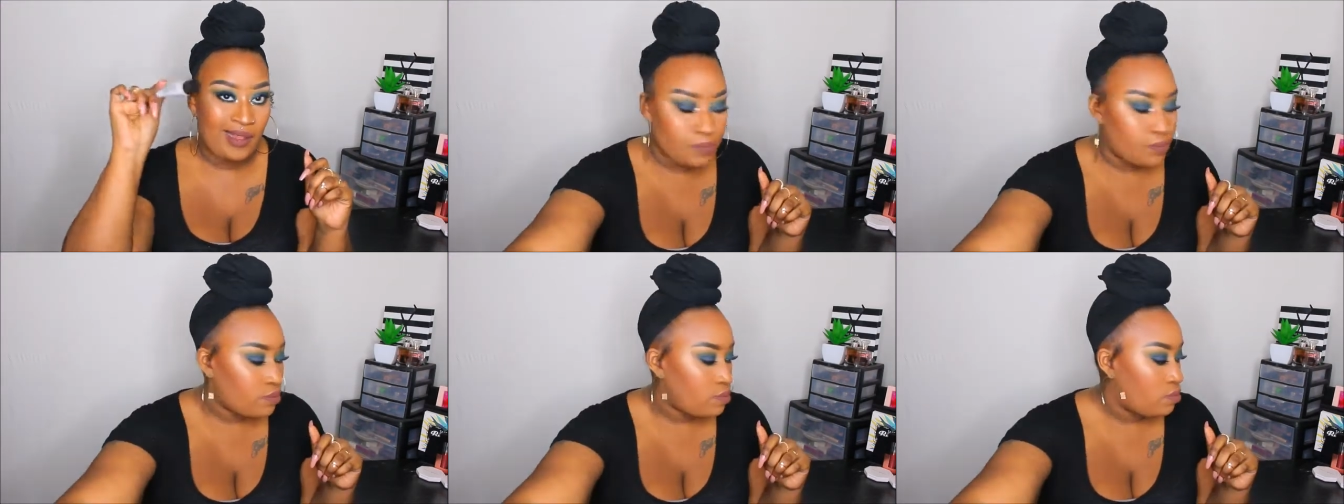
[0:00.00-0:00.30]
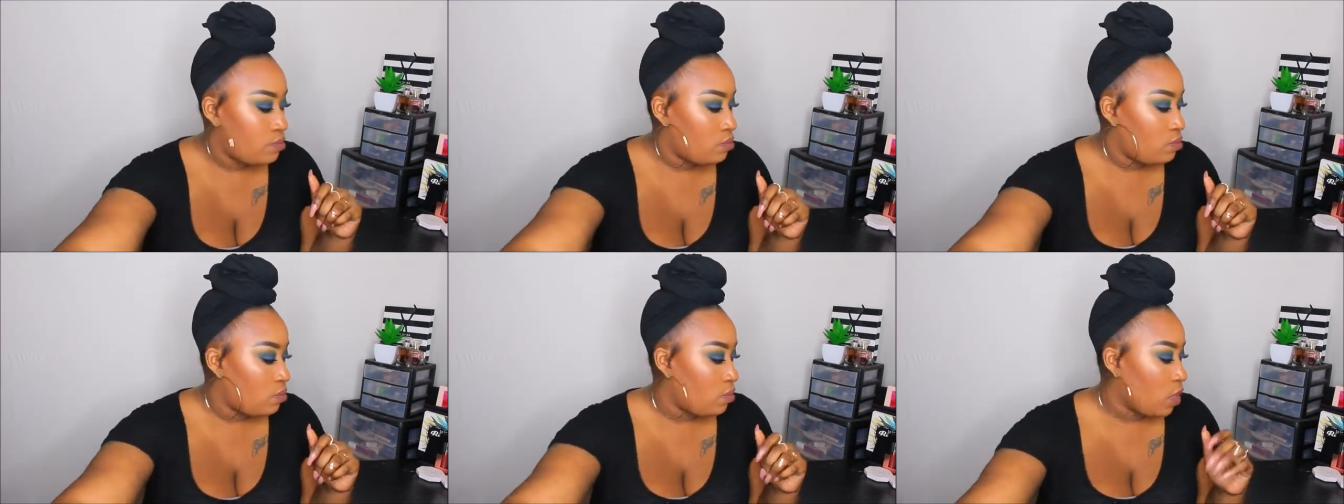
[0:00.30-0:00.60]

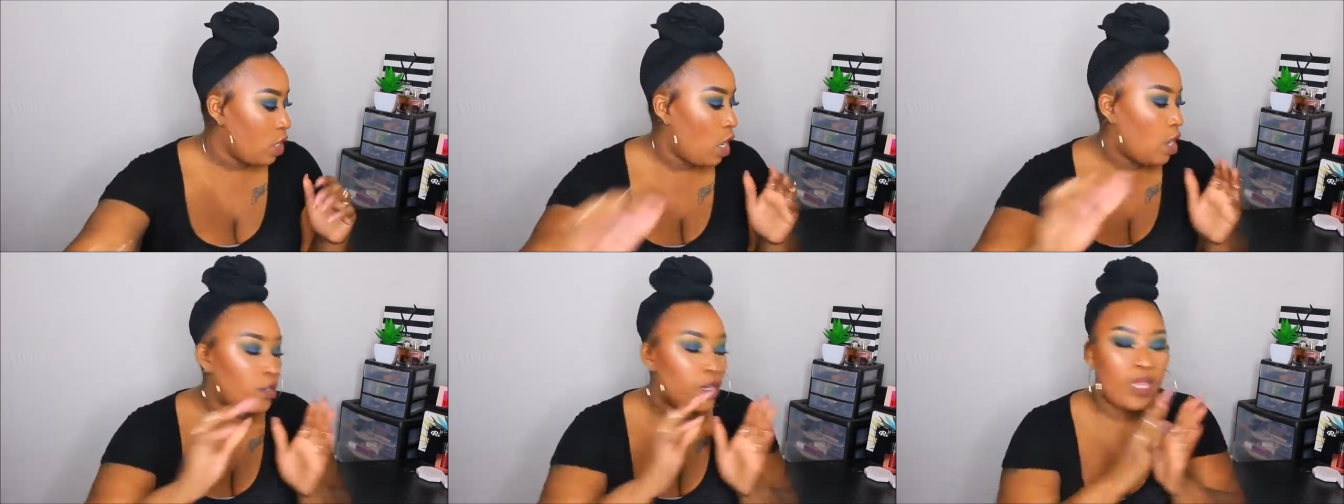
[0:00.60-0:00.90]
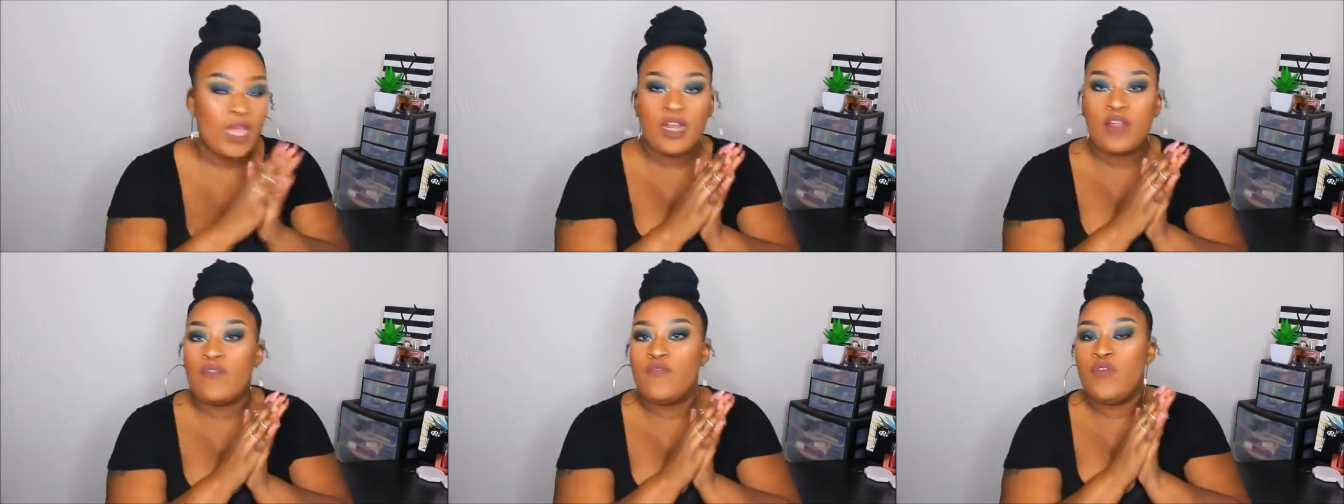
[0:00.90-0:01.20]
love this. I oh,
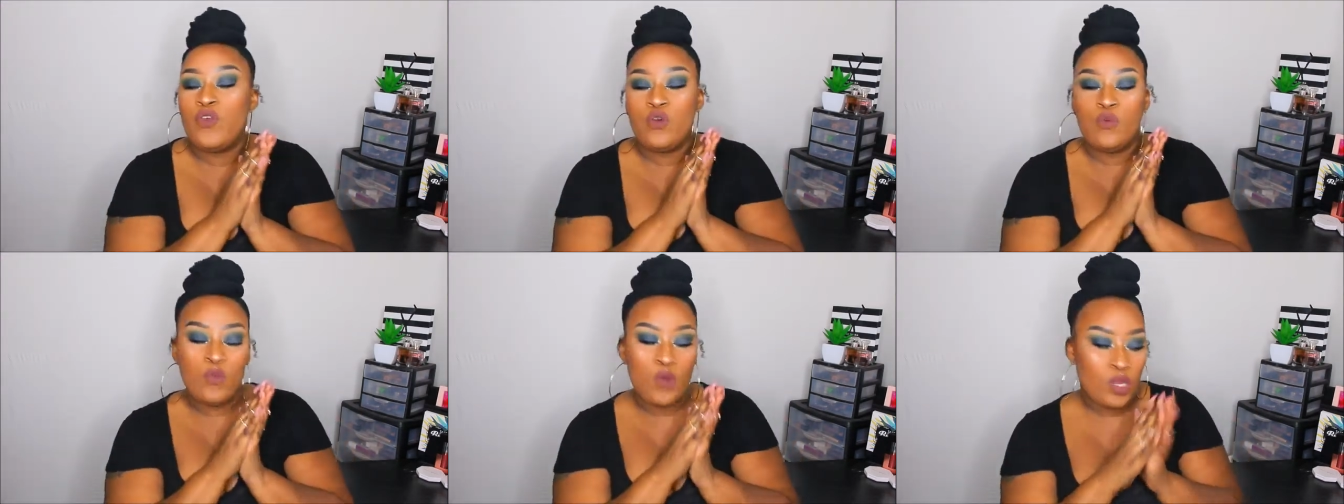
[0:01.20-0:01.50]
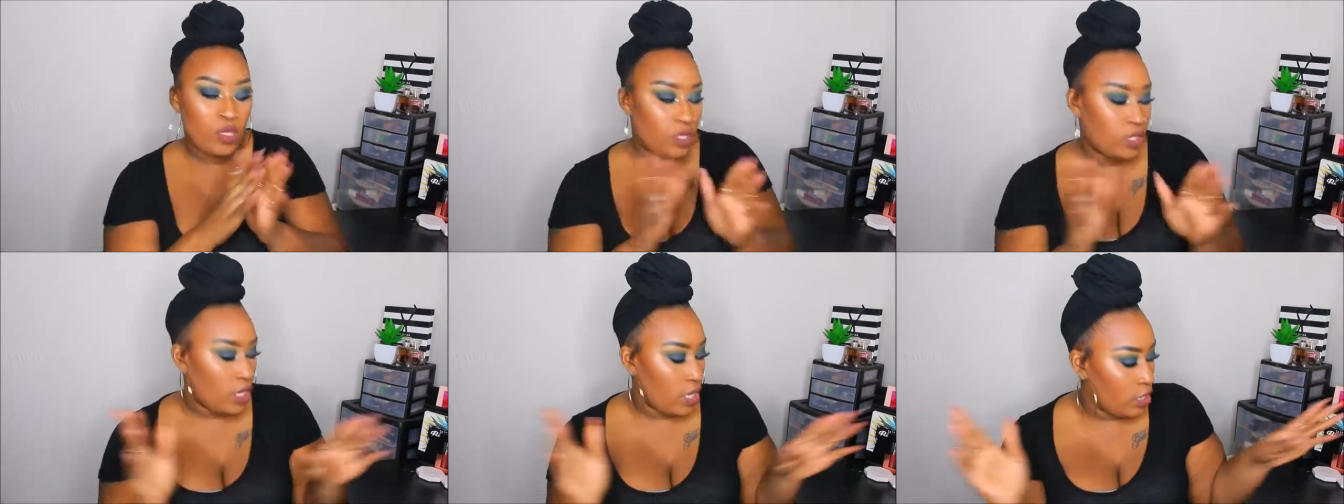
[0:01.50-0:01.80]
only got a few
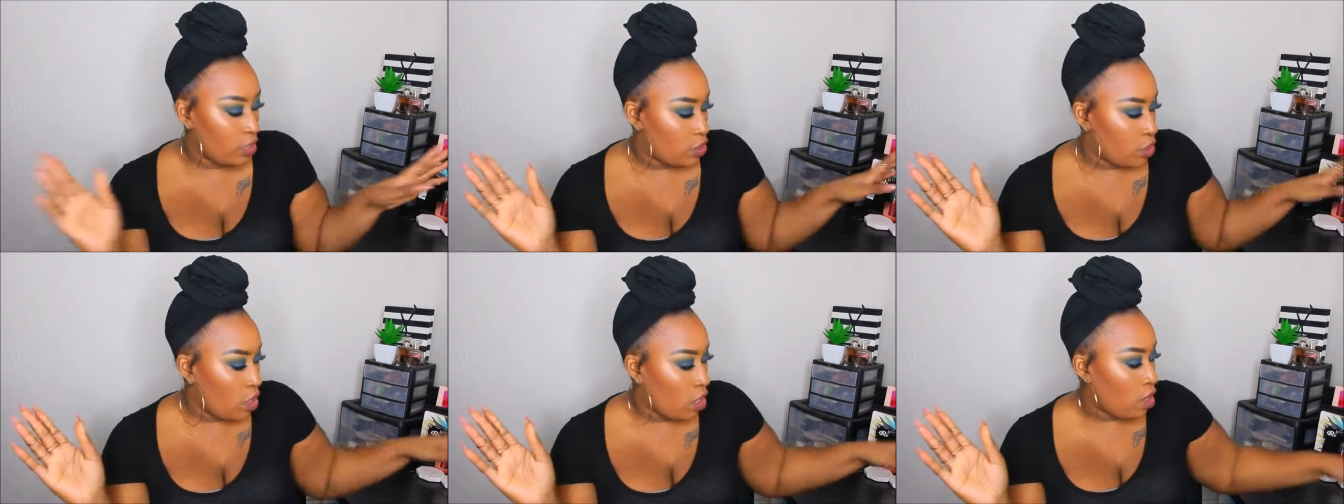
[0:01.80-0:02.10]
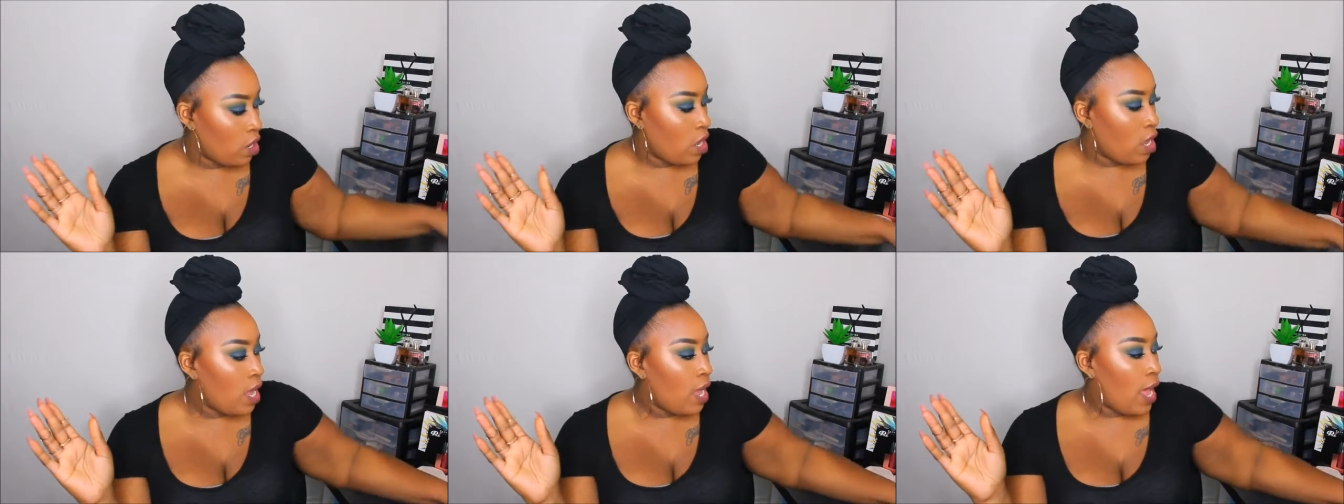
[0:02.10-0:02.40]
more things y'all.